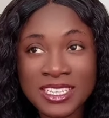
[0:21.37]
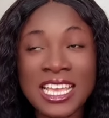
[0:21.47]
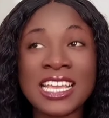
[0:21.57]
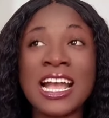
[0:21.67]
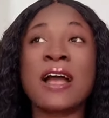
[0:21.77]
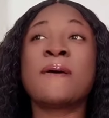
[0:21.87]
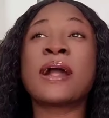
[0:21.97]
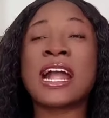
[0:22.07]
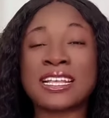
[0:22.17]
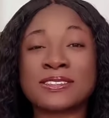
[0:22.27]
Like,
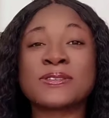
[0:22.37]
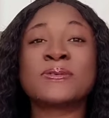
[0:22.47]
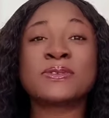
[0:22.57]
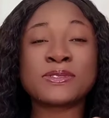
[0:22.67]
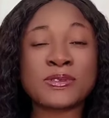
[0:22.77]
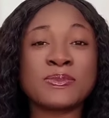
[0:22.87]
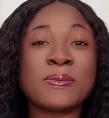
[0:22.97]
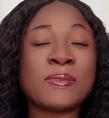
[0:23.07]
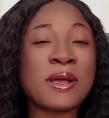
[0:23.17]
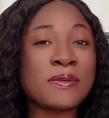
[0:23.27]
how can someone still
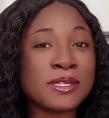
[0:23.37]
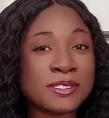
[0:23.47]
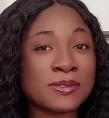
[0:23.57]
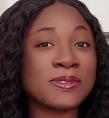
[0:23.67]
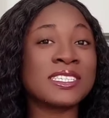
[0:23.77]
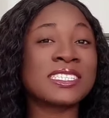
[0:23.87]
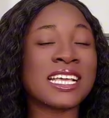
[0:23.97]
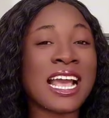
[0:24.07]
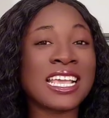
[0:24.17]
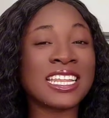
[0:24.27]
be married to this
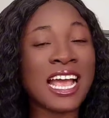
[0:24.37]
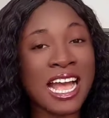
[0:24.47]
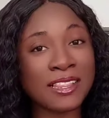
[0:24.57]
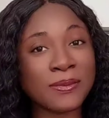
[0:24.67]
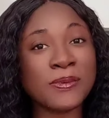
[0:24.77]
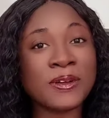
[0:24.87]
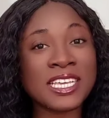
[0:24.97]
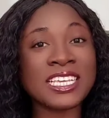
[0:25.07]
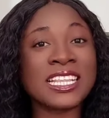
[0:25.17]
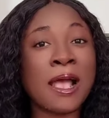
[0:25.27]
kind,
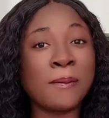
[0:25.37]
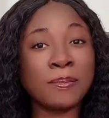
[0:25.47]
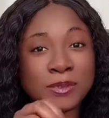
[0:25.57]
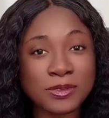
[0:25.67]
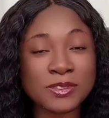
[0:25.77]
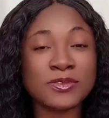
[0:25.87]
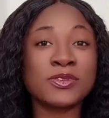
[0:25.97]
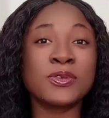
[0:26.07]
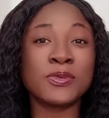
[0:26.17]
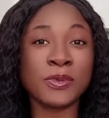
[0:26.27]
hardworking, and
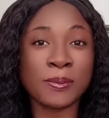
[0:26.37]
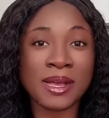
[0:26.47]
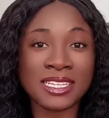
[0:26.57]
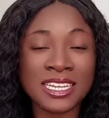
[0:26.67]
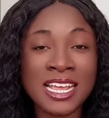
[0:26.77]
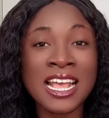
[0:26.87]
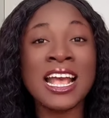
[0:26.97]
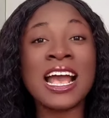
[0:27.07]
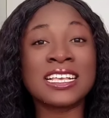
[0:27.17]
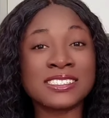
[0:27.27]
beautiful woman
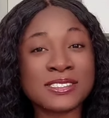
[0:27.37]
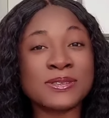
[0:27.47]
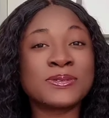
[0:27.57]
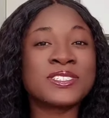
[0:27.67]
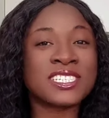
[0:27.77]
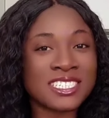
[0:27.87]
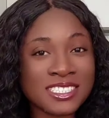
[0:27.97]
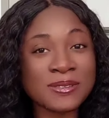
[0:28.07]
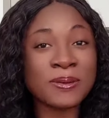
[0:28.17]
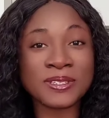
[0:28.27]
and still
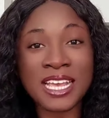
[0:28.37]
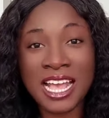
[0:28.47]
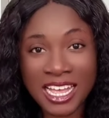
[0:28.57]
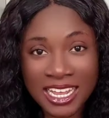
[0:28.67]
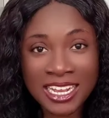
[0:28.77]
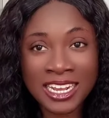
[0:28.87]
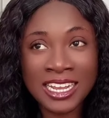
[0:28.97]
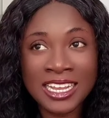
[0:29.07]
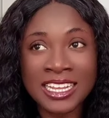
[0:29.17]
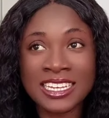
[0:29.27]
cheat on her?
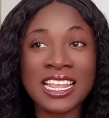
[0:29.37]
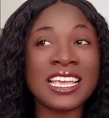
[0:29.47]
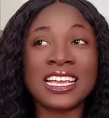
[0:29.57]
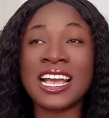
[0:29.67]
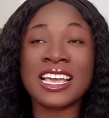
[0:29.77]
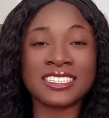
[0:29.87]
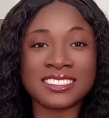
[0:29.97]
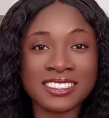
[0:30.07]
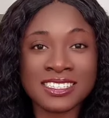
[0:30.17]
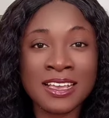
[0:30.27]
Like,
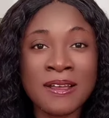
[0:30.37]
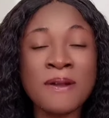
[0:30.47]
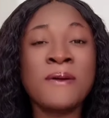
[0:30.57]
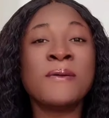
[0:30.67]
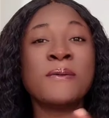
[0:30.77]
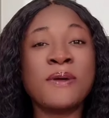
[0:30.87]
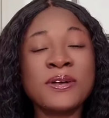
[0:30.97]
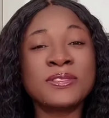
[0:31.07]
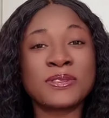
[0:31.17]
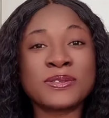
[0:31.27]
guys,
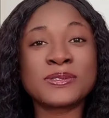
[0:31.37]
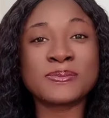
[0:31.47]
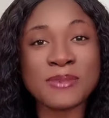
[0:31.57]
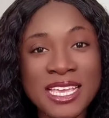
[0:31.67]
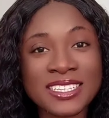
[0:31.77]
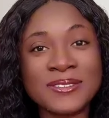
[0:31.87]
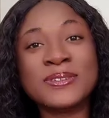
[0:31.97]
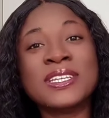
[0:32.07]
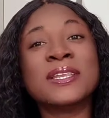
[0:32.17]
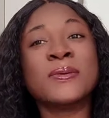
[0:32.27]
what does men
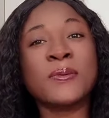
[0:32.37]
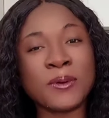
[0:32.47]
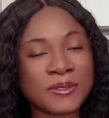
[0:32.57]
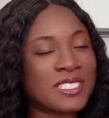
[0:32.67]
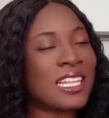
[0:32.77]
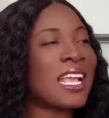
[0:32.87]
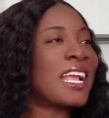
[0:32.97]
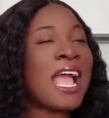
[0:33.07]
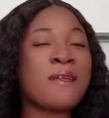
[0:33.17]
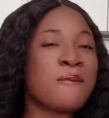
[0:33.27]
really want?
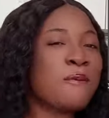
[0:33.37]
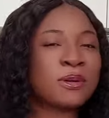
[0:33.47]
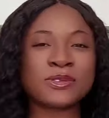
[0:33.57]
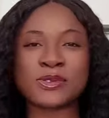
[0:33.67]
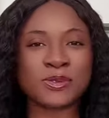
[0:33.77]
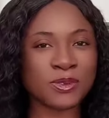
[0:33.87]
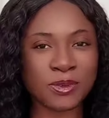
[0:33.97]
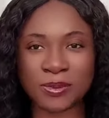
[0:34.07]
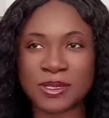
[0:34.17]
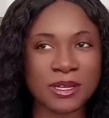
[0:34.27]
Like, I want to
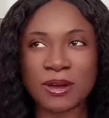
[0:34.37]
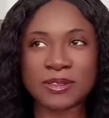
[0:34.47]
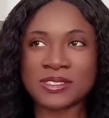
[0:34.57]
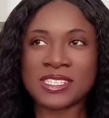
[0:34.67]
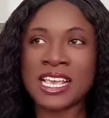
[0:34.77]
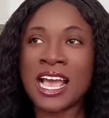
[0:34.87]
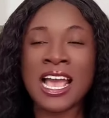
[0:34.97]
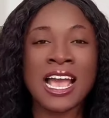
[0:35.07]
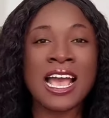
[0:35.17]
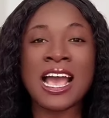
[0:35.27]
know, because
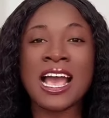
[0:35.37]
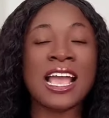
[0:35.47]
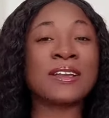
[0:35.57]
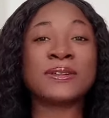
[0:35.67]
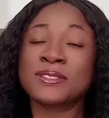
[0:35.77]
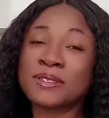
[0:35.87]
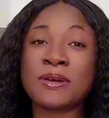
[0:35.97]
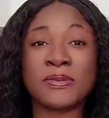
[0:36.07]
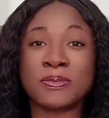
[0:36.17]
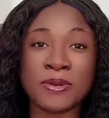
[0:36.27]
I couldn't
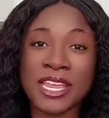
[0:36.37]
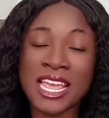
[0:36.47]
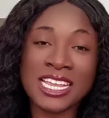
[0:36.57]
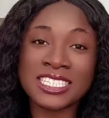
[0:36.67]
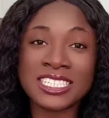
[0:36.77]
comprehend